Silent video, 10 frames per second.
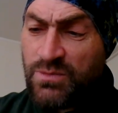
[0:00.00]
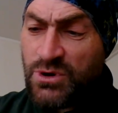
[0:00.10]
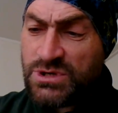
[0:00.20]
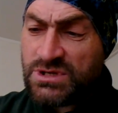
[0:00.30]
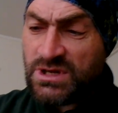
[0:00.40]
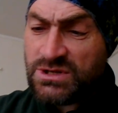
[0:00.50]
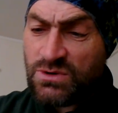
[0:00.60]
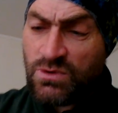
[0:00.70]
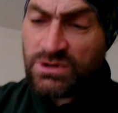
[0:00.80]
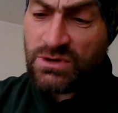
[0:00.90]
personally
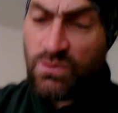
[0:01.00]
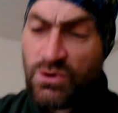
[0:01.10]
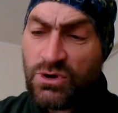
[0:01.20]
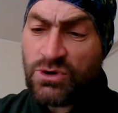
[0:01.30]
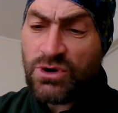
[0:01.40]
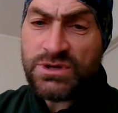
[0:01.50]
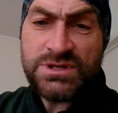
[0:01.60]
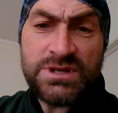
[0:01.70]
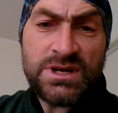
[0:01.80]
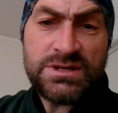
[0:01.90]
to what the Word of God
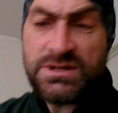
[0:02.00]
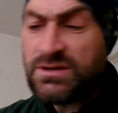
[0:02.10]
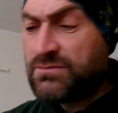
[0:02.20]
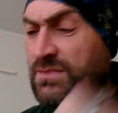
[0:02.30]
says